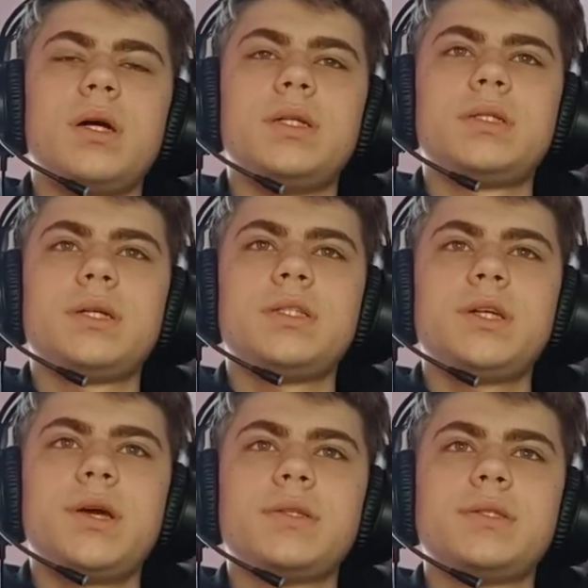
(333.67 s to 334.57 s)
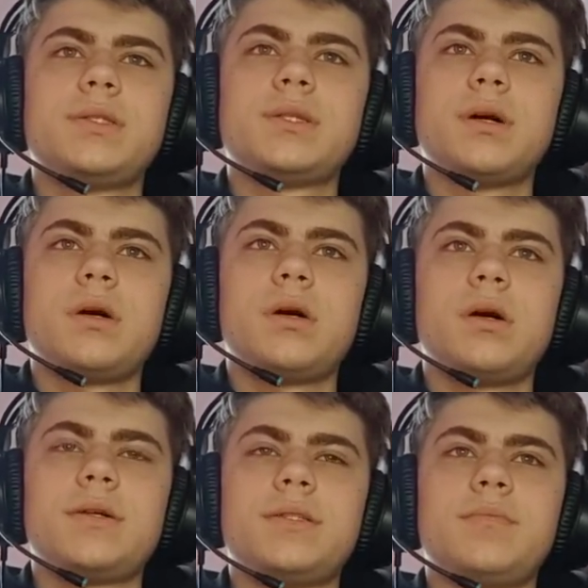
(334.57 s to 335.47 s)
Uh, sidechains
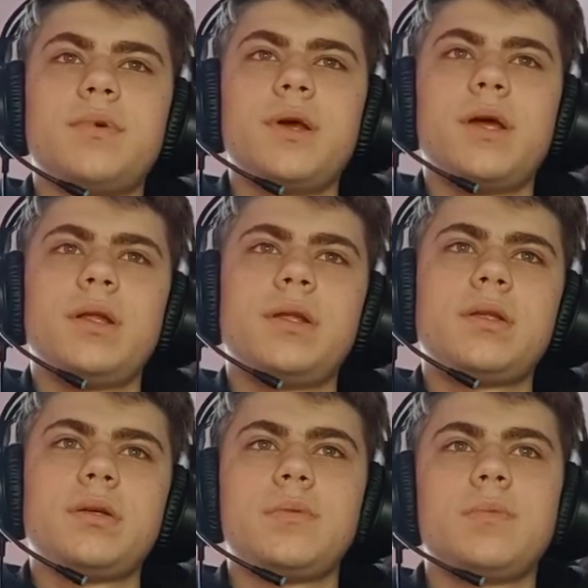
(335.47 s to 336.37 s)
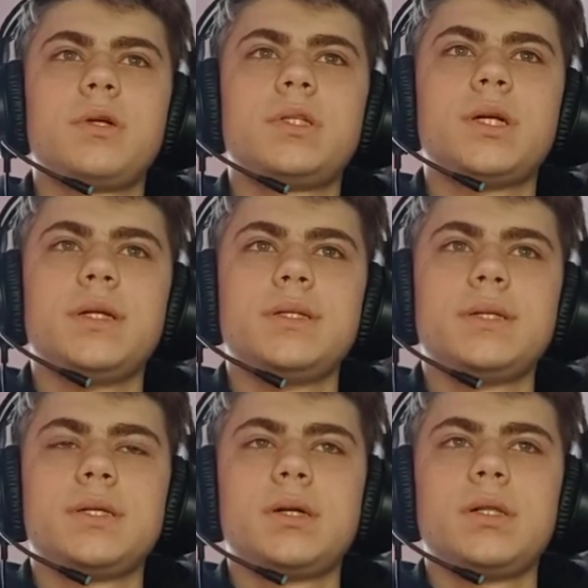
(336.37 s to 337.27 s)
are separate uh, blockchains
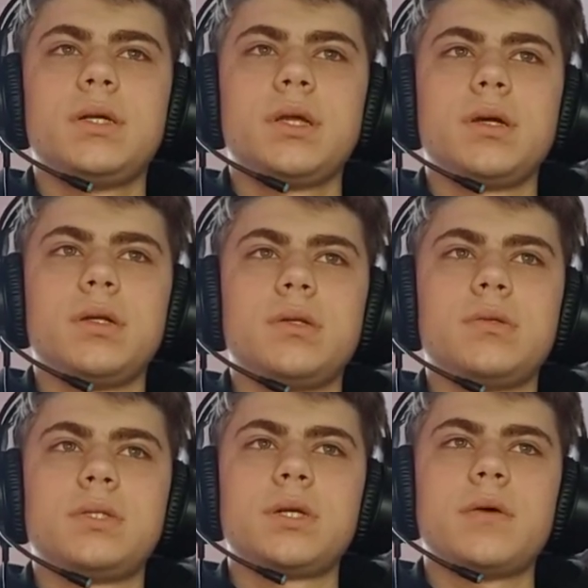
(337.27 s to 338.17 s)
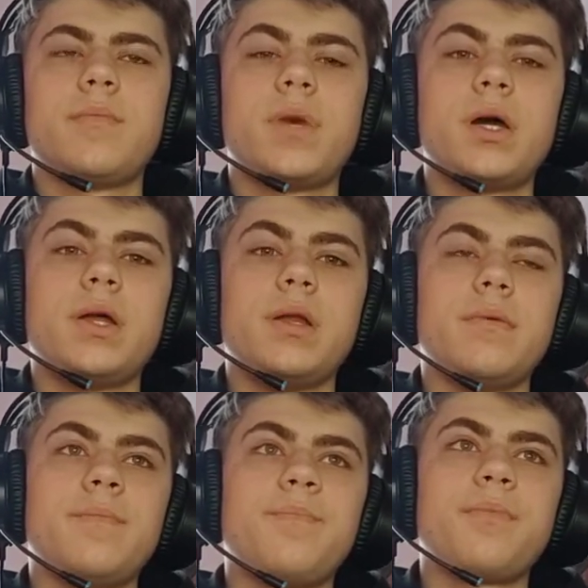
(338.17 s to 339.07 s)
that are linked to the
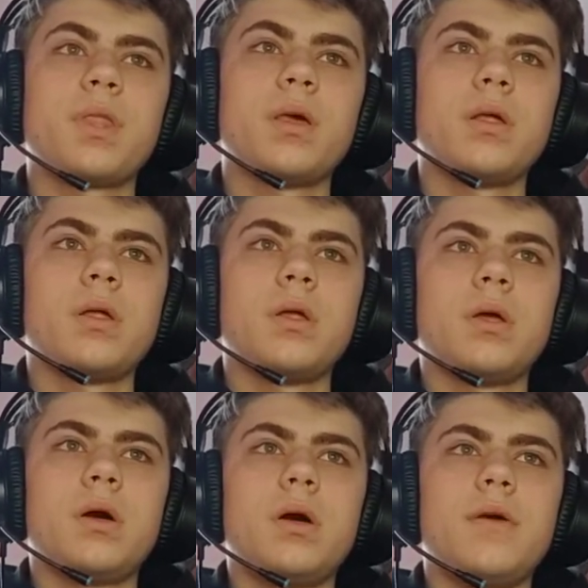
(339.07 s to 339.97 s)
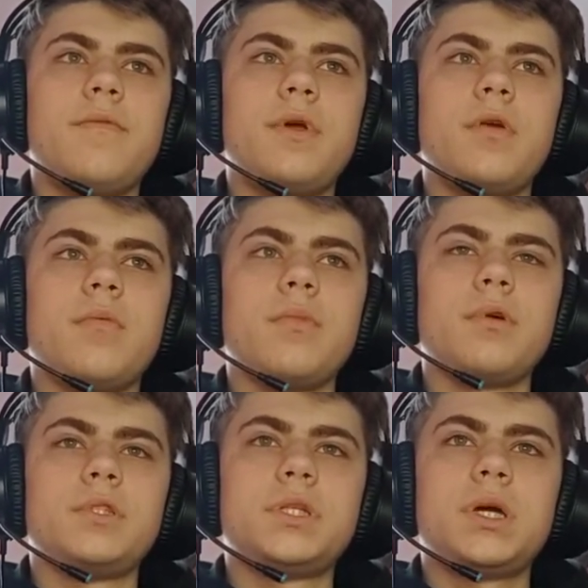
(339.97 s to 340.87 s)
main uh, Ethereum
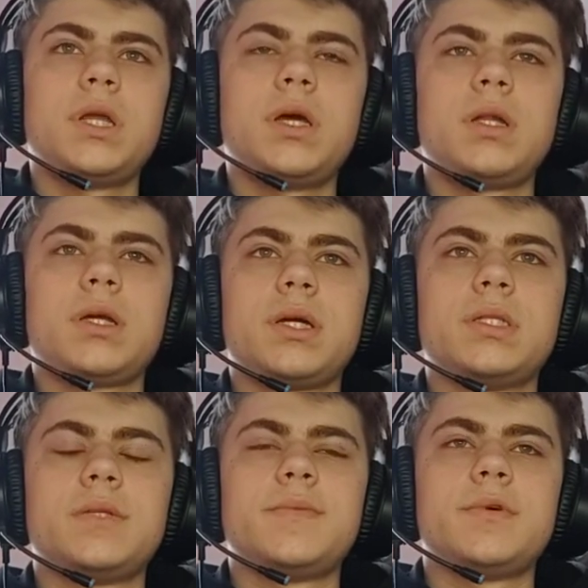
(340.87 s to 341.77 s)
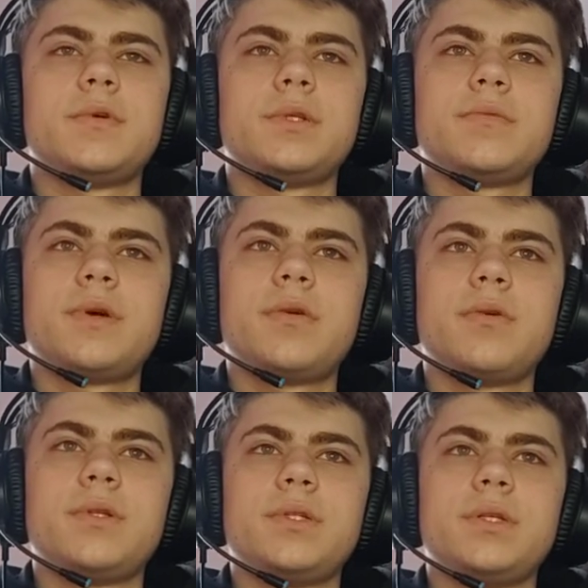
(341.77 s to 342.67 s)
blockchain and can support a
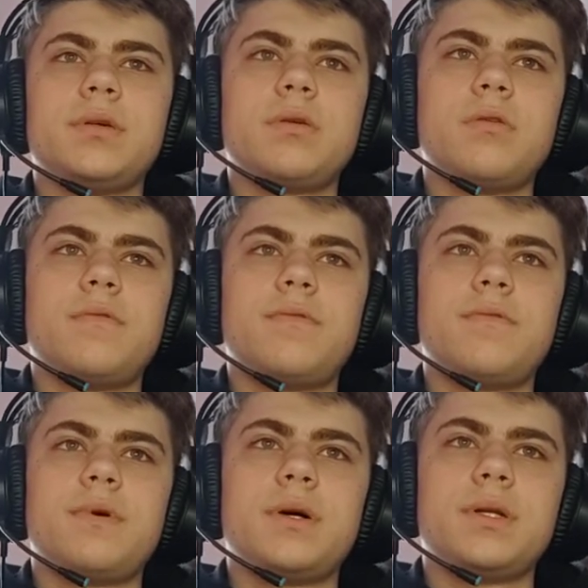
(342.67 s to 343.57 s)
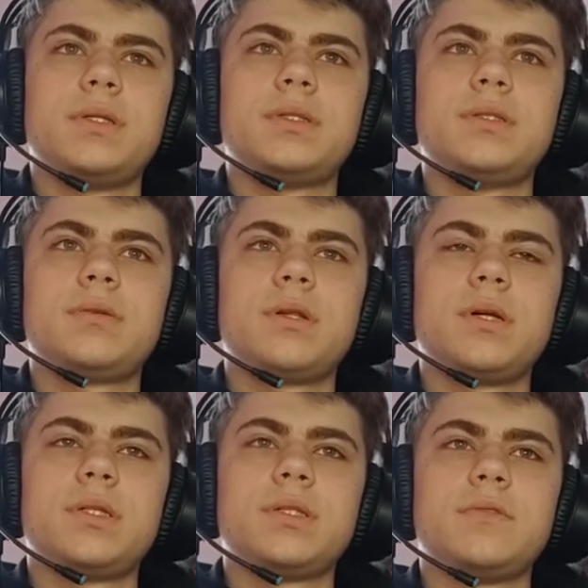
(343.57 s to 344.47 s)
variety of uh,
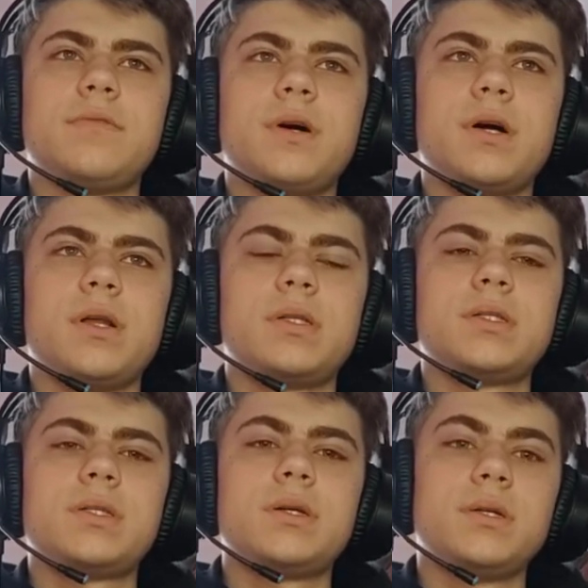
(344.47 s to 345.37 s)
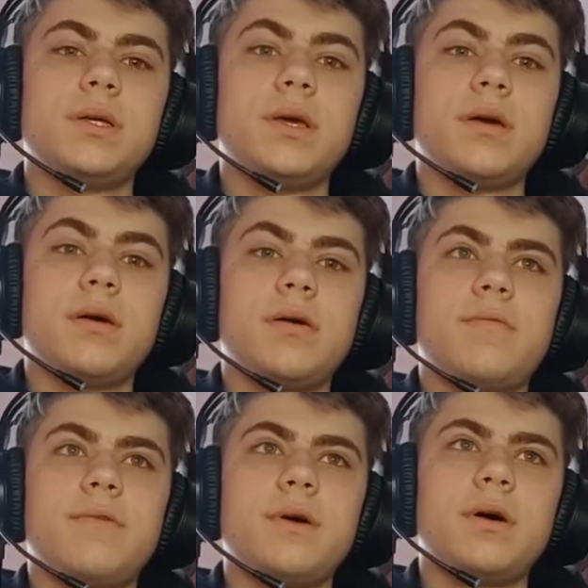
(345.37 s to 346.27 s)
decentralized finance
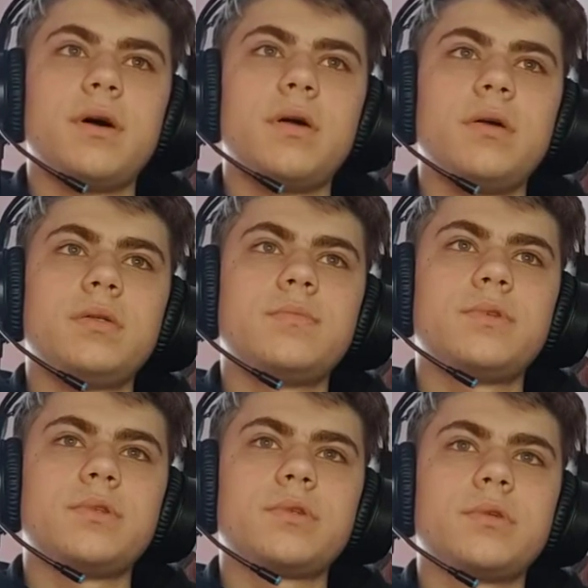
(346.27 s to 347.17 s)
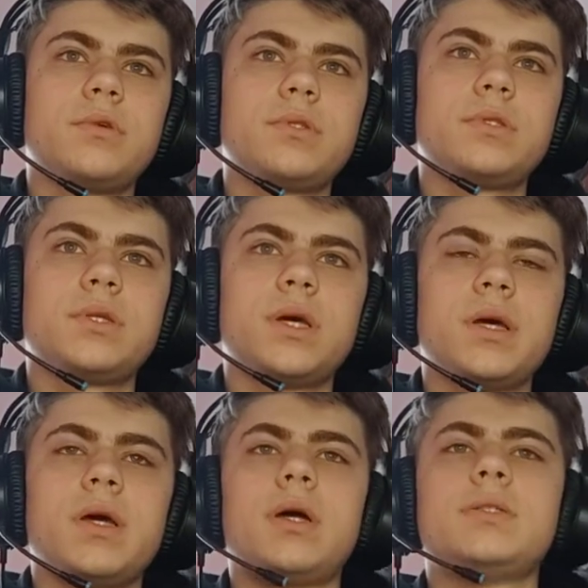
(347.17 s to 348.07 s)
Fi protocols.
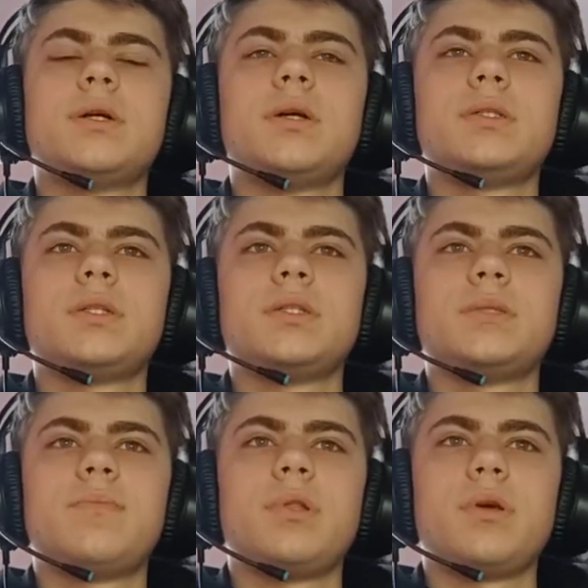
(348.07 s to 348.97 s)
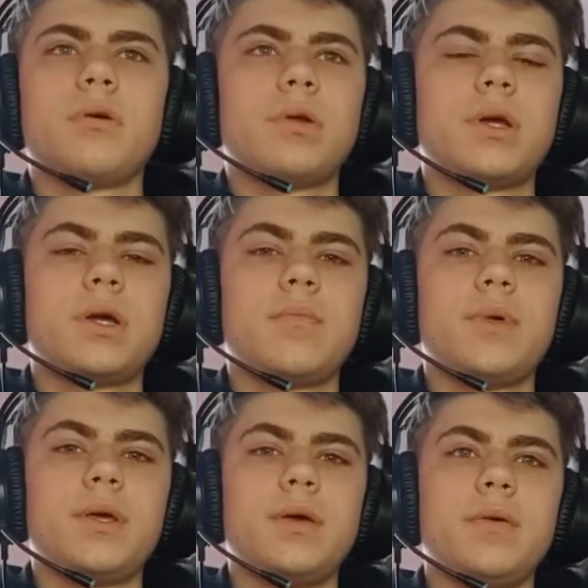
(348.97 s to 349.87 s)
As a result, Polygon can
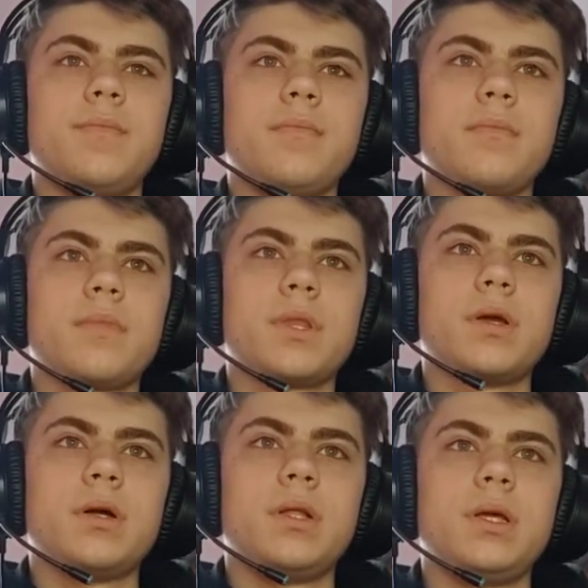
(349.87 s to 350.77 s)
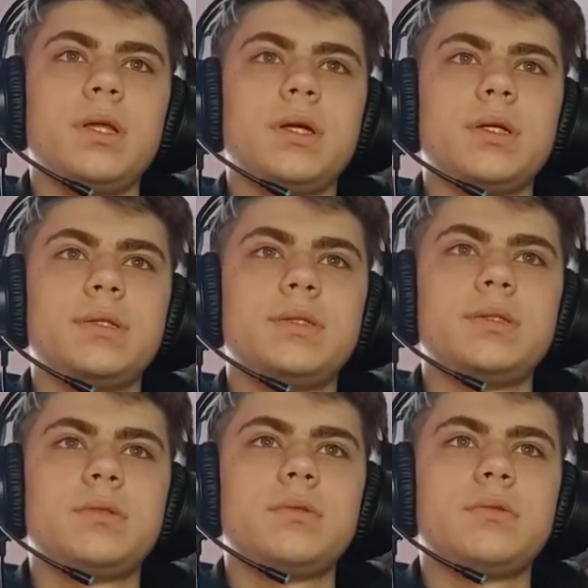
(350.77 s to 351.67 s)
be um, linked
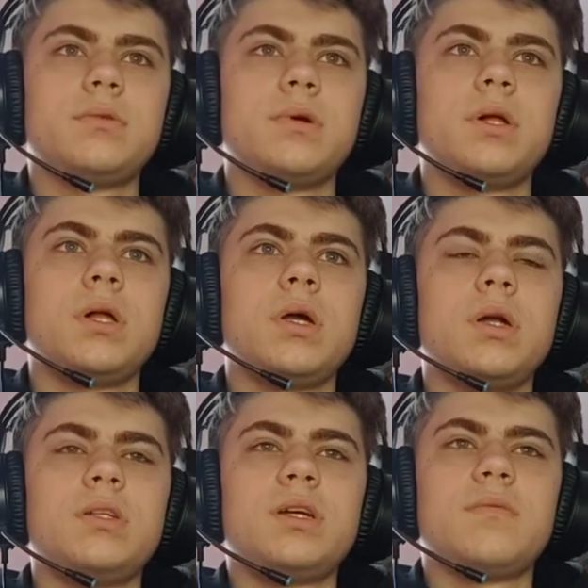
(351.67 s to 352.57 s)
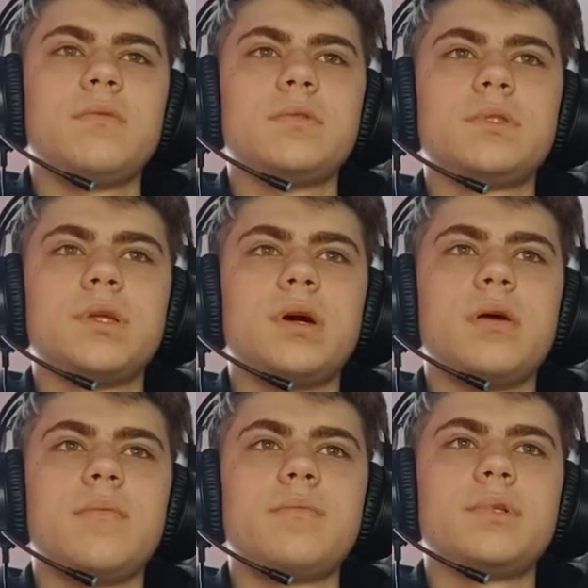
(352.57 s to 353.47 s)
to networks
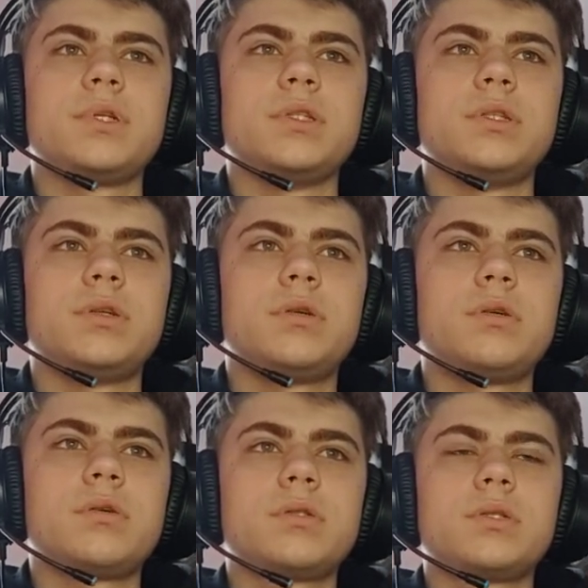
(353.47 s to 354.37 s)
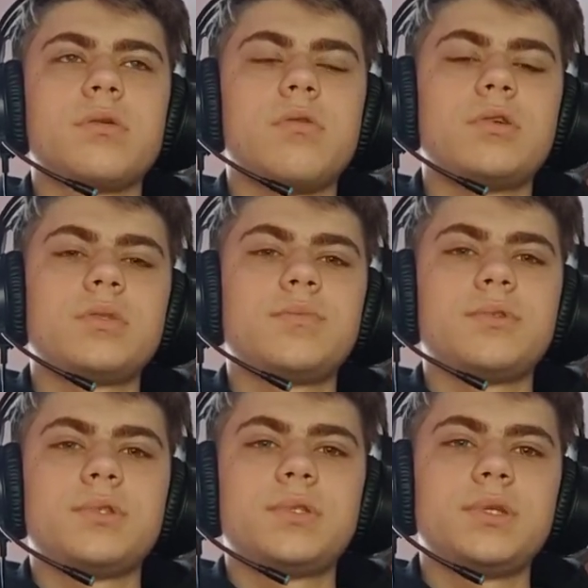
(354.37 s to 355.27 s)
like Polkadot,
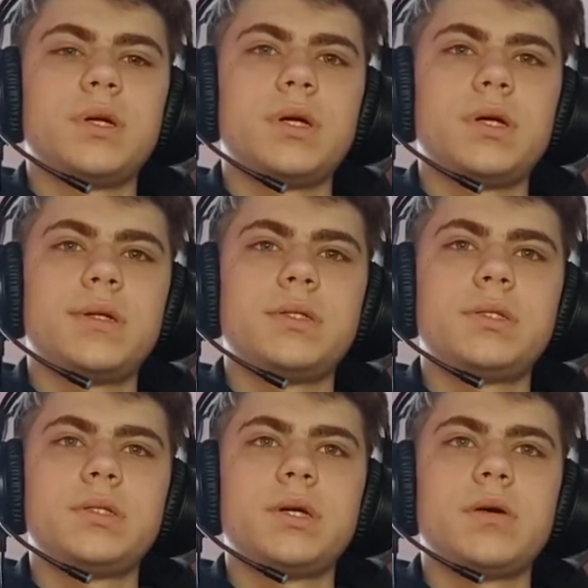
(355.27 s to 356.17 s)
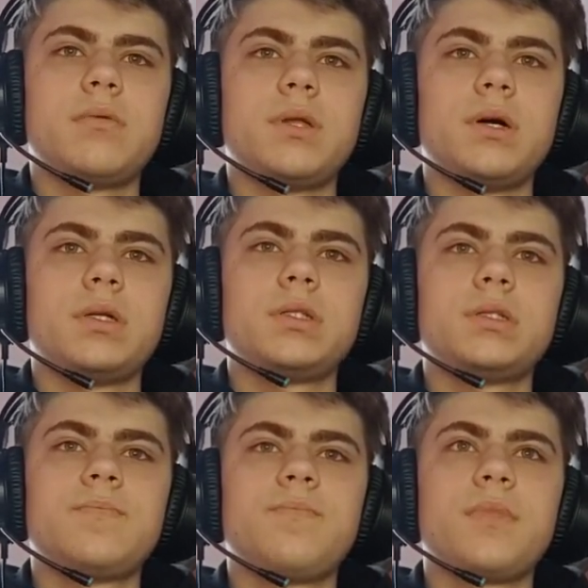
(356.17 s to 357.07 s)
Cosmos, and Avalanche.